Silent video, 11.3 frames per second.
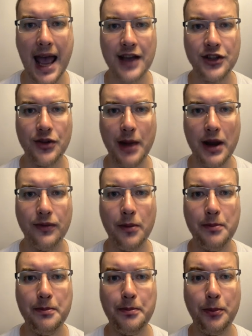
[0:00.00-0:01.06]
estimate
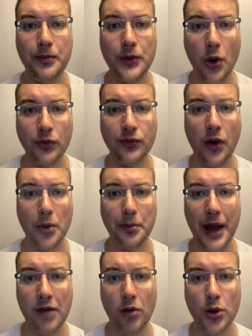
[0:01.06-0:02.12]
for non-farm
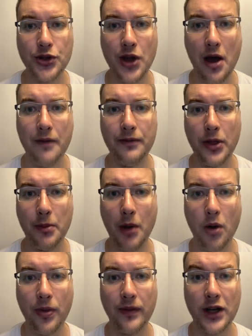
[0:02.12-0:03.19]
payrolls for the
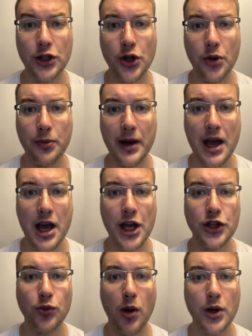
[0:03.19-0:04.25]
month of October
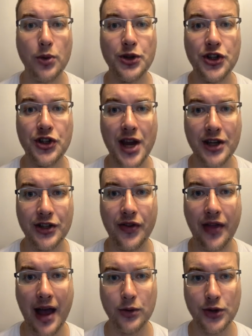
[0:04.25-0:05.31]
is
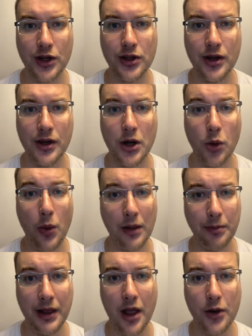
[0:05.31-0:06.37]
106,000, well
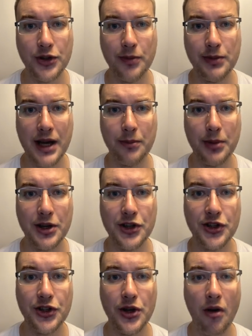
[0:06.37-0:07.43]
below September's
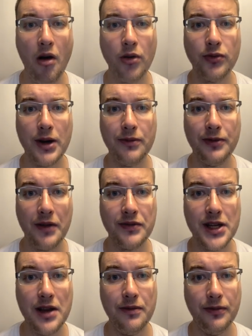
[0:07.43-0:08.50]

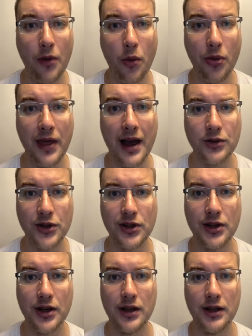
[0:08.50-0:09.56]
254,000.